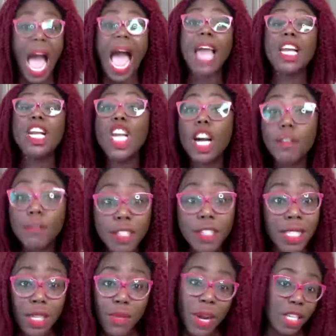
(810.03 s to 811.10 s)
I love to
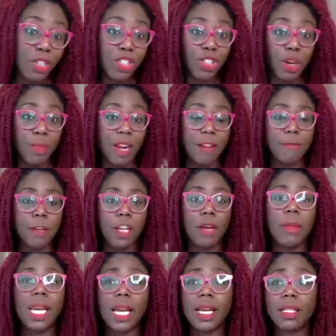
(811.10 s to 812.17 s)
see when you show up on video,
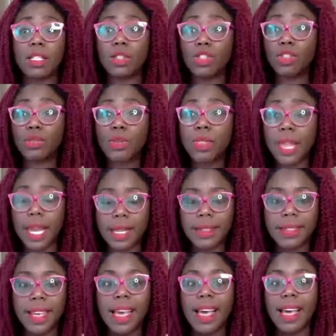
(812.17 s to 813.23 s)
because the truth
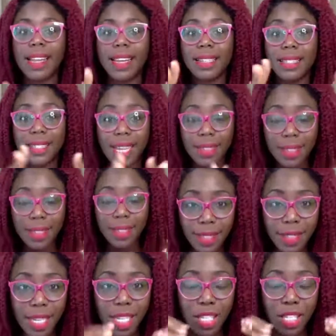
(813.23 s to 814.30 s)
is the
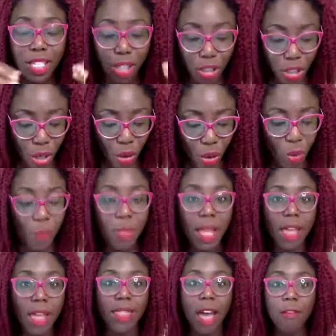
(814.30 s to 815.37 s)
statistics show
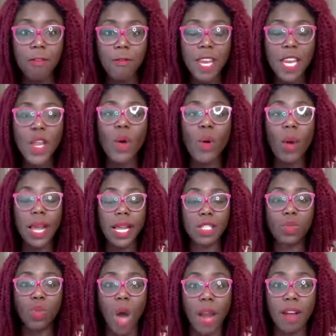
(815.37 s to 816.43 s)
that video
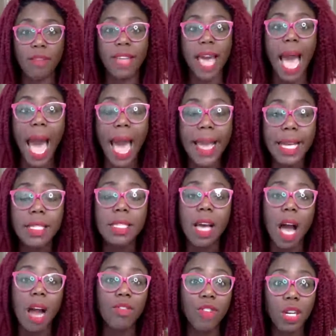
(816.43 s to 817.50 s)
is one of the highest
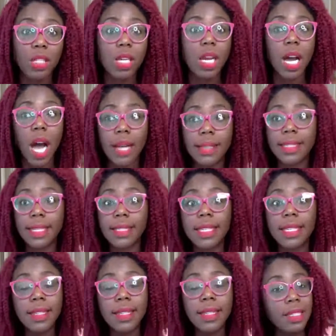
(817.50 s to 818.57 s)
converting content
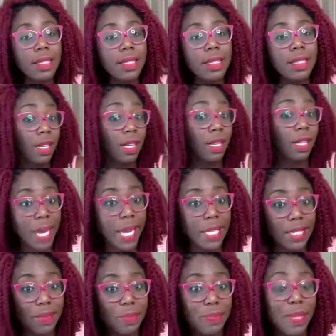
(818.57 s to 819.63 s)
in the digital space.
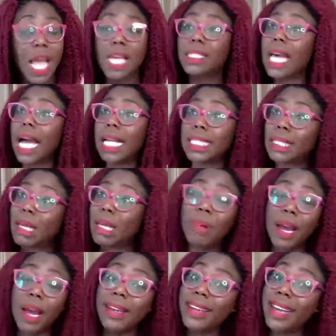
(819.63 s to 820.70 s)
So at some
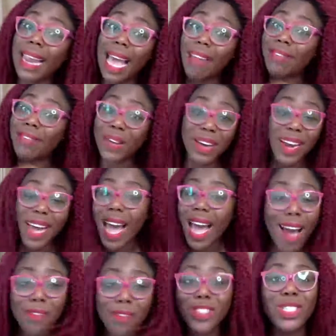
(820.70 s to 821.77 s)
point in your life, you're going to
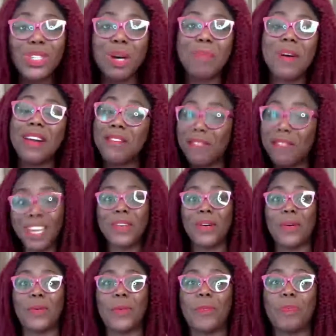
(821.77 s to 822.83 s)
have to show up on video,